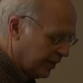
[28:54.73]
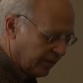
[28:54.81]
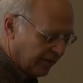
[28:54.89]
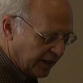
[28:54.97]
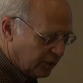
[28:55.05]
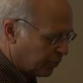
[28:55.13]
and the
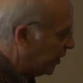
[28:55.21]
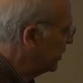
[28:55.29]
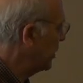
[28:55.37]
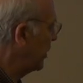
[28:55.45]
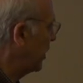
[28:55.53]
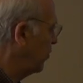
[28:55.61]
vice
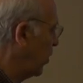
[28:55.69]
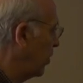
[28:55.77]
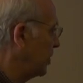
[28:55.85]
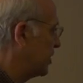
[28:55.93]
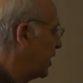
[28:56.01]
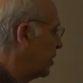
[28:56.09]
president of what
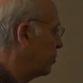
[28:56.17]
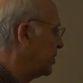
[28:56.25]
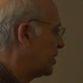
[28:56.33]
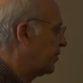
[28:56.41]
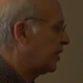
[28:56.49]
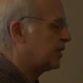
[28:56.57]
was then
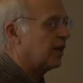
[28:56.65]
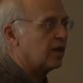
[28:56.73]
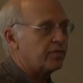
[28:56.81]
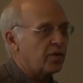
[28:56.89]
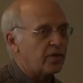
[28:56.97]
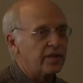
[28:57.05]
Pacific
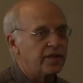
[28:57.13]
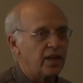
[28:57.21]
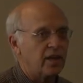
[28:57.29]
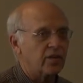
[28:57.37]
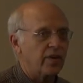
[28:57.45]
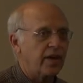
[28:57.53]
Telephone and
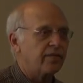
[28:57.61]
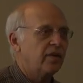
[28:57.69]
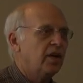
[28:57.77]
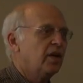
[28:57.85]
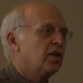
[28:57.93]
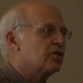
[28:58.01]
Telegraph.
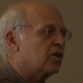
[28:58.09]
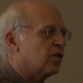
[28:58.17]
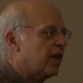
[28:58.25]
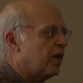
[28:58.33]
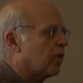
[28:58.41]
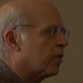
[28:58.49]
So
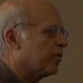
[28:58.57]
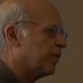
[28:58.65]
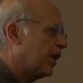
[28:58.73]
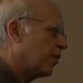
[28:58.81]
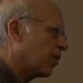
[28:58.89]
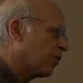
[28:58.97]
they were,
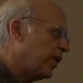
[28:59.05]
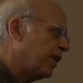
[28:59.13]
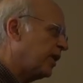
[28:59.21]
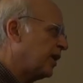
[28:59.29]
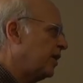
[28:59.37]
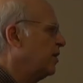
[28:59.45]
they were
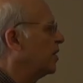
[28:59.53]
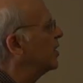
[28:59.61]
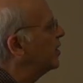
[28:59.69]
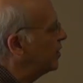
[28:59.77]
really